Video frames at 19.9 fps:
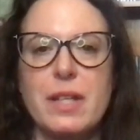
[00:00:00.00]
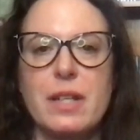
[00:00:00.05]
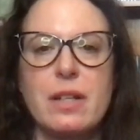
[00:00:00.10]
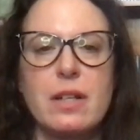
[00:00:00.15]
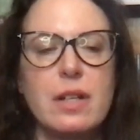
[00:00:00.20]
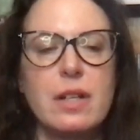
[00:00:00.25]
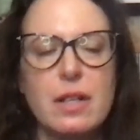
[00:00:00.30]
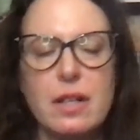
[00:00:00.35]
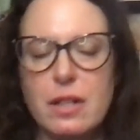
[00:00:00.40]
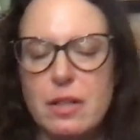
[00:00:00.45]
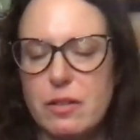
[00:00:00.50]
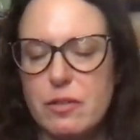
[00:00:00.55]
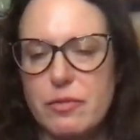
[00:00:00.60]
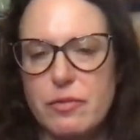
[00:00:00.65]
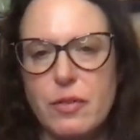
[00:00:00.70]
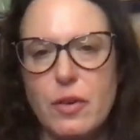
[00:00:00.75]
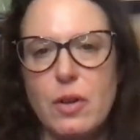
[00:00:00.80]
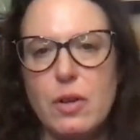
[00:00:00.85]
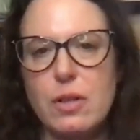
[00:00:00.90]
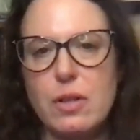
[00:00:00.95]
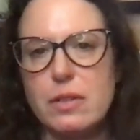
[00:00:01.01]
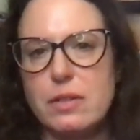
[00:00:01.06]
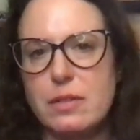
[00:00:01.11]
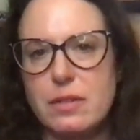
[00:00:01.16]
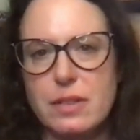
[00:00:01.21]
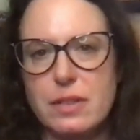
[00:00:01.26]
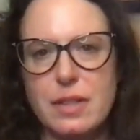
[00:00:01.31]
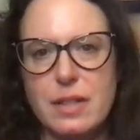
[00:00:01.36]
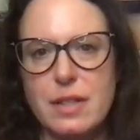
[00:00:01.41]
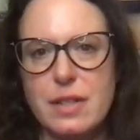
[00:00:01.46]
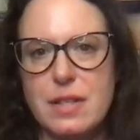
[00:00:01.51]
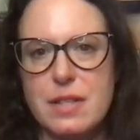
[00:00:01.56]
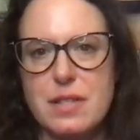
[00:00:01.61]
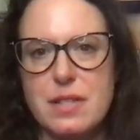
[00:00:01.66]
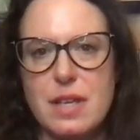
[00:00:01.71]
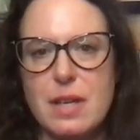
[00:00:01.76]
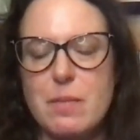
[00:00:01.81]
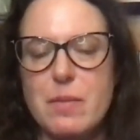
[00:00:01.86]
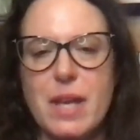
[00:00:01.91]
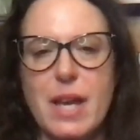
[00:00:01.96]
that fall in the
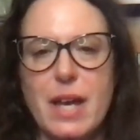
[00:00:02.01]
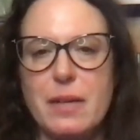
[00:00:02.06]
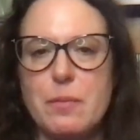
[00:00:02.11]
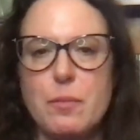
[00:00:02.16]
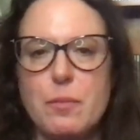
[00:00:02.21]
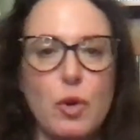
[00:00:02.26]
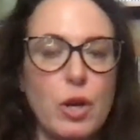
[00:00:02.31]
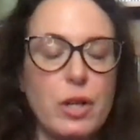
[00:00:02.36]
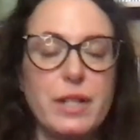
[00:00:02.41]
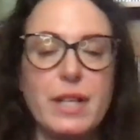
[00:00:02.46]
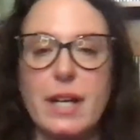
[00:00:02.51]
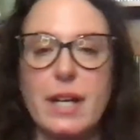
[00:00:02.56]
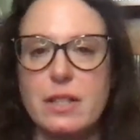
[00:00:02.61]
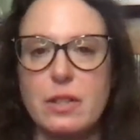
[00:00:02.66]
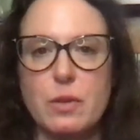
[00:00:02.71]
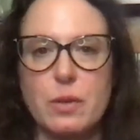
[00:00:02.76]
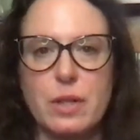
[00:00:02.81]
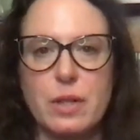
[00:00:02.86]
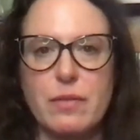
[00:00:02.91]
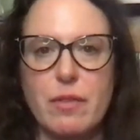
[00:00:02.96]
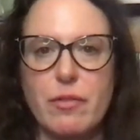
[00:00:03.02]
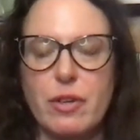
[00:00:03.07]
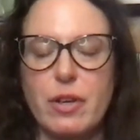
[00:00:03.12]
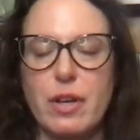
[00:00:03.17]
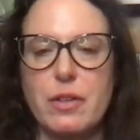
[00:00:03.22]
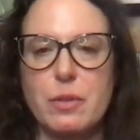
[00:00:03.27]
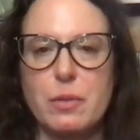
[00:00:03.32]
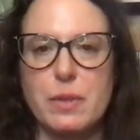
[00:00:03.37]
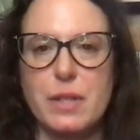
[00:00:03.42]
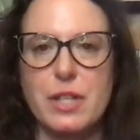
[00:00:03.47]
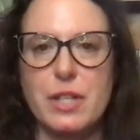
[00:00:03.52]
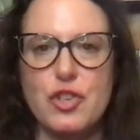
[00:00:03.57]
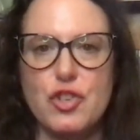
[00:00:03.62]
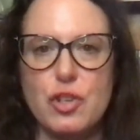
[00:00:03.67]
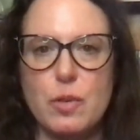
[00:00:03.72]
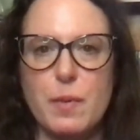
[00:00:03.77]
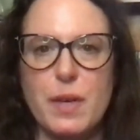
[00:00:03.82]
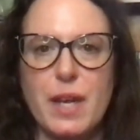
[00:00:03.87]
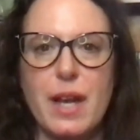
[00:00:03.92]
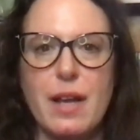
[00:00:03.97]
same broad category of every other
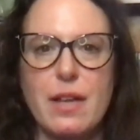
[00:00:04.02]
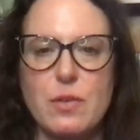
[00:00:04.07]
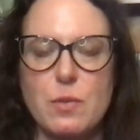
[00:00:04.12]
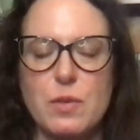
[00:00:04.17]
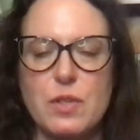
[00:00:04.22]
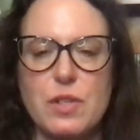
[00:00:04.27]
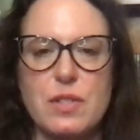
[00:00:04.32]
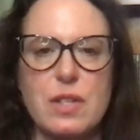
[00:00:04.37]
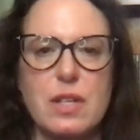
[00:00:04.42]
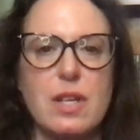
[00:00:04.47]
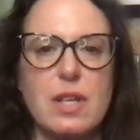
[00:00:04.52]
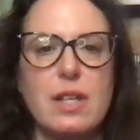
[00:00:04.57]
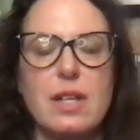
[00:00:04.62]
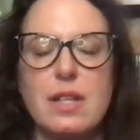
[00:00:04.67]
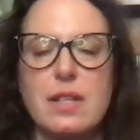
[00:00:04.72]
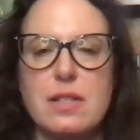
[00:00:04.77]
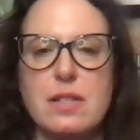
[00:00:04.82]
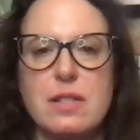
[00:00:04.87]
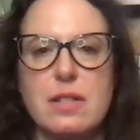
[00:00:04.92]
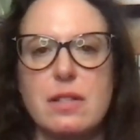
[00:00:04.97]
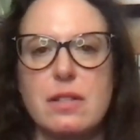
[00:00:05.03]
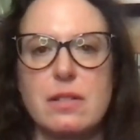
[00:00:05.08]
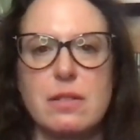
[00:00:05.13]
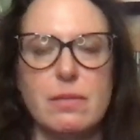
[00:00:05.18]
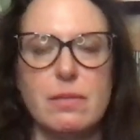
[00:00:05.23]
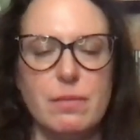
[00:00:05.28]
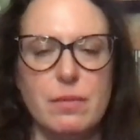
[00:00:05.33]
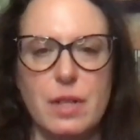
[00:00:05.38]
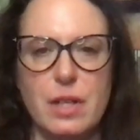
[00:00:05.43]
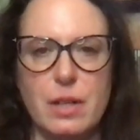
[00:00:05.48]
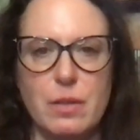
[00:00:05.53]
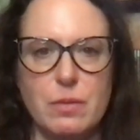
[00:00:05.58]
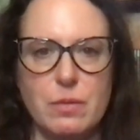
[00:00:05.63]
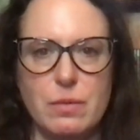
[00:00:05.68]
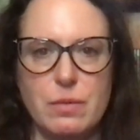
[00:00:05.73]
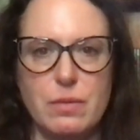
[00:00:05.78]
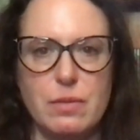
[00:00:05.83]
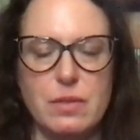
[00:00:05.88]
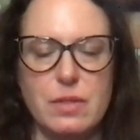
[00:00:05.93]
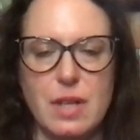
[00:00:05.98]
relationship he has, which is that he needs to,
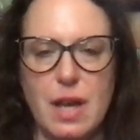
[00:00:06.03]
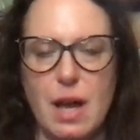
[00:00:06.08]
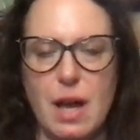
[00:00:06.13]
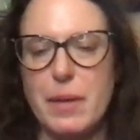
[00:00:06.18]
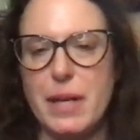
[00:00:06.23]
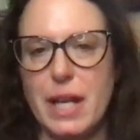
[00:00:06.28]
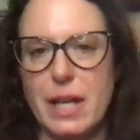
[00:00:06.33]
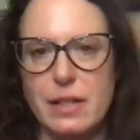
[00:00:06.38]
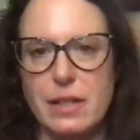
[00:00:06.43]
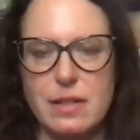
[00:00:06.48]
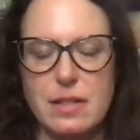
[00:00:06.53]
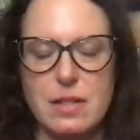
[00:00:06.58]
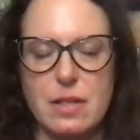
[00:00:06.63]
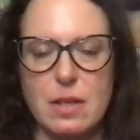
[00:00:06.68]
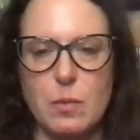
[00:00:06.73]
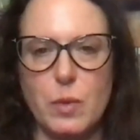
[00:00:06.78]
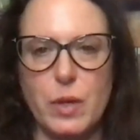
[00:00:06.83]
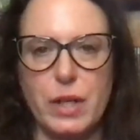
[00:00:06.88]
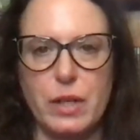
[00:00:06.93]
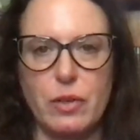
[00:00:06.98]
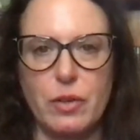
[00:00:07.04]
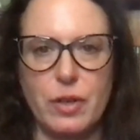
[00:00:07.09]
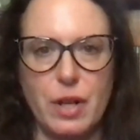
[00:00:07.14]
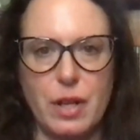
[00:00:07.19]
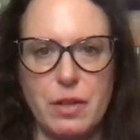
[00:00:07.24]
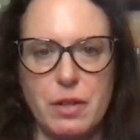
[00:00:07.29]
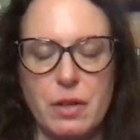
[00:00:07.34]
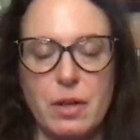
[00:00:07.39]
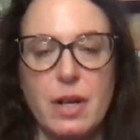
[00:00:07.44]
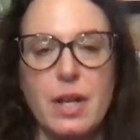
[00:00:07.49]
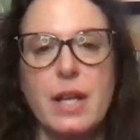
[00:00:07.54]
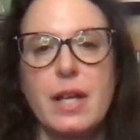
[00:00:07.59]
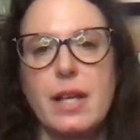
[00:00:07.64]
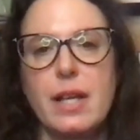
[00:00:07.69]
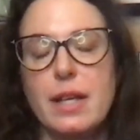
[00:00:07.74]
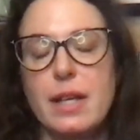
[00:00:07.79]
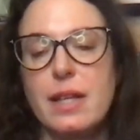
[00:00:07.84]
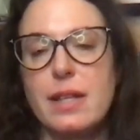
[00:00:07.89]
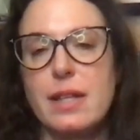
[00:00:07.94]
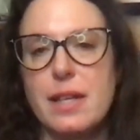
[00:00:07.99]
dominate in some way or another.
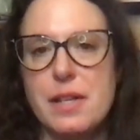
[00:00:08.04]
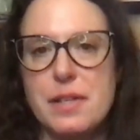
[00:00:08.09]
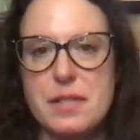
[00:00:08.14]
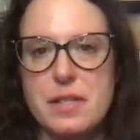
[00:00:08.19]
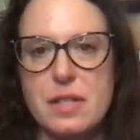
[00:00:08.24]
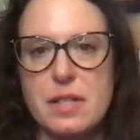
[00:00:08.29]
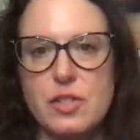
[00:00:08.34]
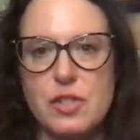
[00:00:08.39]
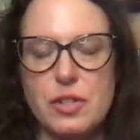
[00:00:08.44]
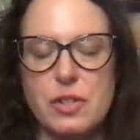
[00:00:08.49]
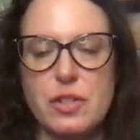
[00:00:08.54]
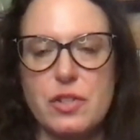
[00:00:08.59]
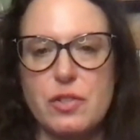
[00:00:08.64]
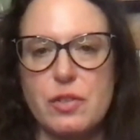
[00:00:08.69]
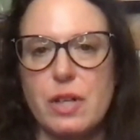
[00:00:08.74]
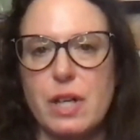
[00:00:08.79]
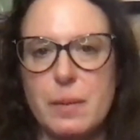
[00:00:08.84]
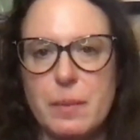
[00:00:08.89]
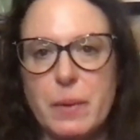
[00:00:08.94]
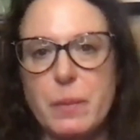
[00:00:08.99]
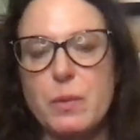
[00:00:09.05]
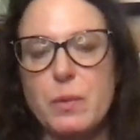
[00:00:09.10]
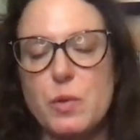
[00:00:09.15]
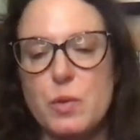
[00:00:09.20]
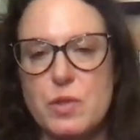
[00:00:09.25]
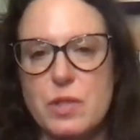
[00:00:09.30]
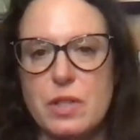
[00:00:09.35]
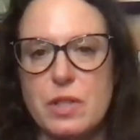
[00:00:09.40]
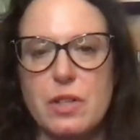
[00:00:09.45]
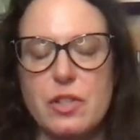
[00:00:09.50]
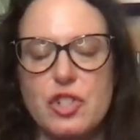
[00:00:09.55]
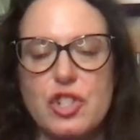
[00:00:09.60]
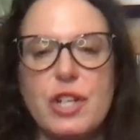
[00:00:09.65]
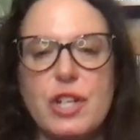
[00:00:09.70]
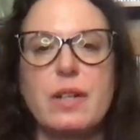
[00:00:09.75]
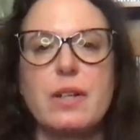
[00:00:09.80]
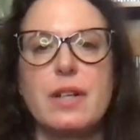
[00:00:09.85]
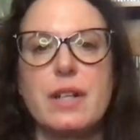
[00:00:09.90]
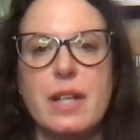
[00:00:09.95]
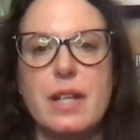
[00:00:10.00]
In the instance you're describing, which was a
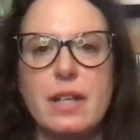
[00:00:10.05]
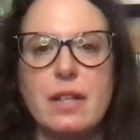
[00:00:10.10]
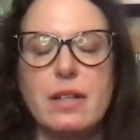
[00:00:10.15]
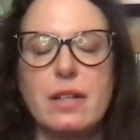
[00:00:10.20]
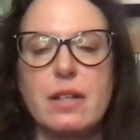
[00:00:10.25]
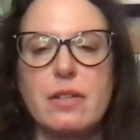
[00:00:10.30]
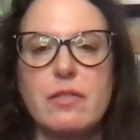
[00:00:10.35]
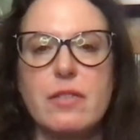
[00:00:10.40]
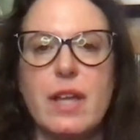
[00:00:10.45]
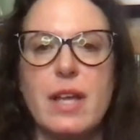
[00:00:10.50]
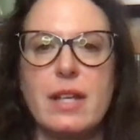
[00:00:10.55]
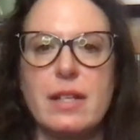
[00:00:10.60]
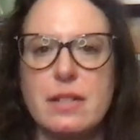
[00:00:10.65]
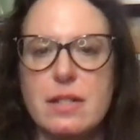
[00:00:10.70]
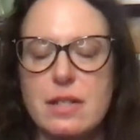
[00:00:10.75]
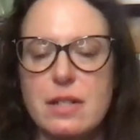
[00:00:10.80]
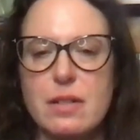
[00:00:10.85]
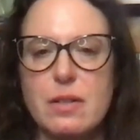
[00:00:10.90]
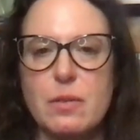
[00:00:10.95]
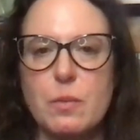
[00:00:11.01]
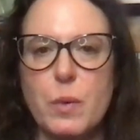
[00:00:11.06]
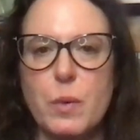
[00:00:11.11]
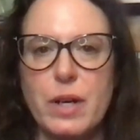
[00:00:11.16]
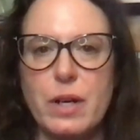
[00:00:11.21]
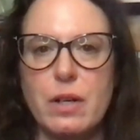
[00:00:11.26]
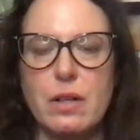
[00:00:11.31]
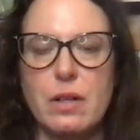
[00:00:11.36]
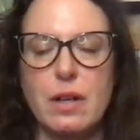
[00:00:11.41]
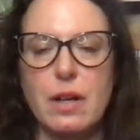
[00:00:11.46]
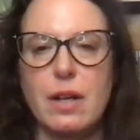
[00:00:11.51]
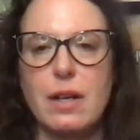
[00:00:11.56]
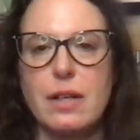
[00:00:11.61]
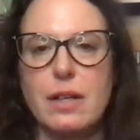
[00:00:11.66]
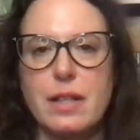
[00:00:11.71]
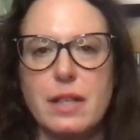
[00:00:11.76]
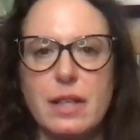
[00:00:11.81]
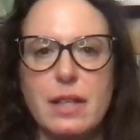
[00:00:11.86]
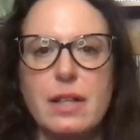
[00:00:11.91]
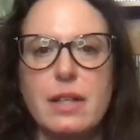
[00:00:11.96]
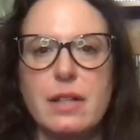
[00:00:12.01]
charity event where
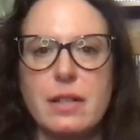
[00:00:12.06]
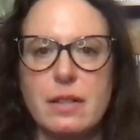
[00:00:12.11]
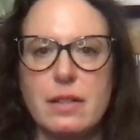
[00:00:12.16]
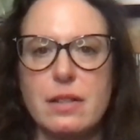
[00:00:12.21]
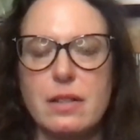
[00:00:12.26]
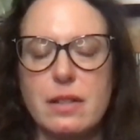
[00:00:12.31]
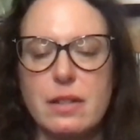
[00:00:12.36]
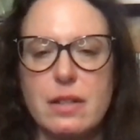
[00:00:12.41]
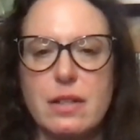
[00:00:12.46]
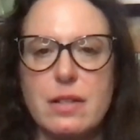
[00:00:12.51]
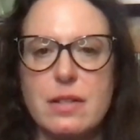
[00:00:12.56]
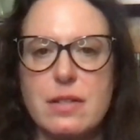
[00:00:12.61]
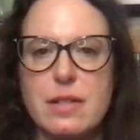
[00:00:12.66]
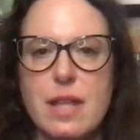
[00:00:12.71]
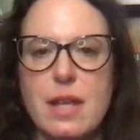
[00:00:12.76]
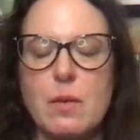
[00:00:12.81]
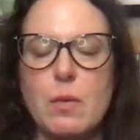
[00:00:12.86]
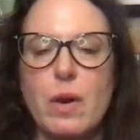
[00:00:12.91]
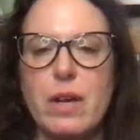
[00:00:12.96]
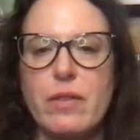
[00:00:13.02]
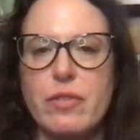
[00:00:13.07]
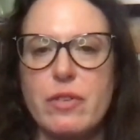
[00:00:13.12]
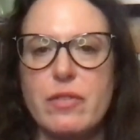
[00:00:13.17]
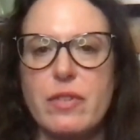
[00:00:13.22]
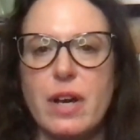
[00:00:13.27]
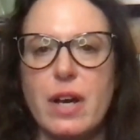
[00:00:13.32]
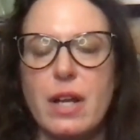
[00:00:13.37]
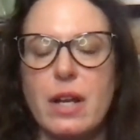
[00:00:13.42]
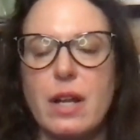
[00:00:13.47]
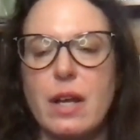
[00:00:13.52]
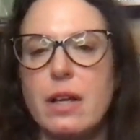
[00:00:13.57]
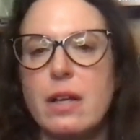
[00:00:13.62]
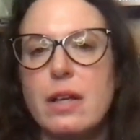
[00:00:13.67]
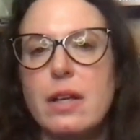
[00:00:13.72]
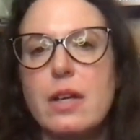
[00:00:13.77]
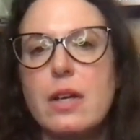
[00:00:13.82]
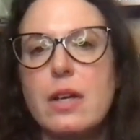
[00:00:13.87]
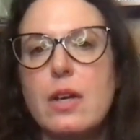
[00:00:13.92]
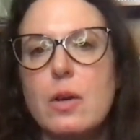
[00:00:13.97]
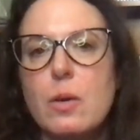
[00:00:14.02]
he and his then wife Ivana
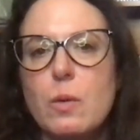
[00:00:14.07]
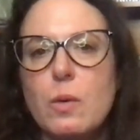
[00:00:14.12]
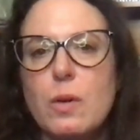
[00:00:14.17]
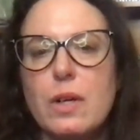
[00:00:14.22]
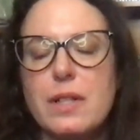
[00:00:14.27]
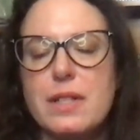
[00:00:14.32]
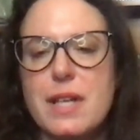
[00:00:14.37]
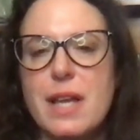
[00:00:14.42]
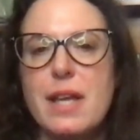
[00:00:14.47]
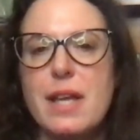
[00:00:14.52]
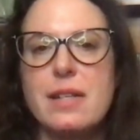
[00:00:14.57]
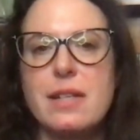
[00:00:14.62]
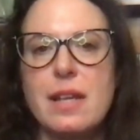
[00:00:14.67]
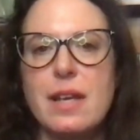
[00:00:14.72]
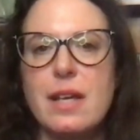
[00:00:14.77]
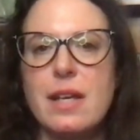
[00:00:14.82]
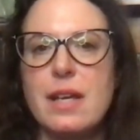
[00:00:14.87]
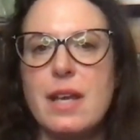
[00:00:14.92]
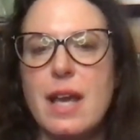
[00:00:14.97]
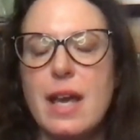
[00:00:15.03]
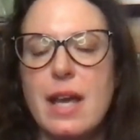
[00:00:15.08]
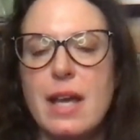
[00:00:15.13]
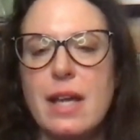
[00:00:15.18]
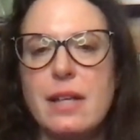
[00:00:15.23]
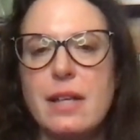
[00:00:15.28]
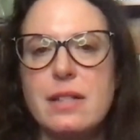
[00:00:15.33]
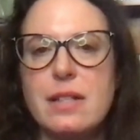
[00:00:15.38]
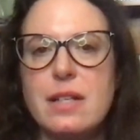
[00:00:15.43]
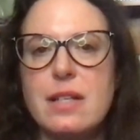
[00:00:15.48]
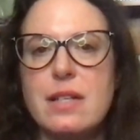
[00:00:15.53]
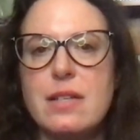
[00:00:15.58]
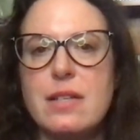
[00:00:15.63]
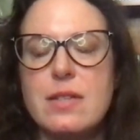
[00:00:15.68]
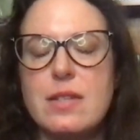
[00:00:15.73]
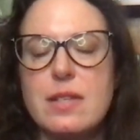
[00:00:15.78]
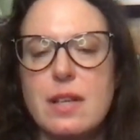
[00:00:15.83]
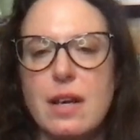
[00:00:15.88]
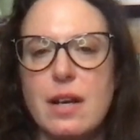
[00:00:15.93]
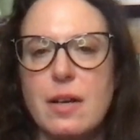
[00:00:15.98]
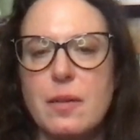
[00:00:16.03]
were attending, and
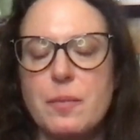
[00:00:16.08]
his